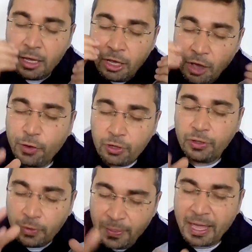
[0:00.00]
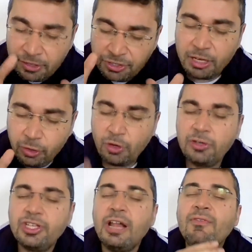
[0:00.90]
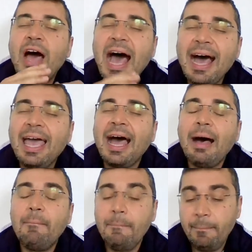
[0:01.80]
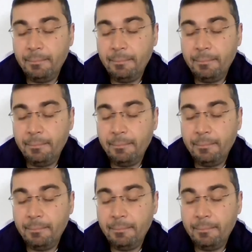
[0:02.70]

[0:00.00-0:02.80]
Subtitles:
If you couldn't, then say to yourself, I am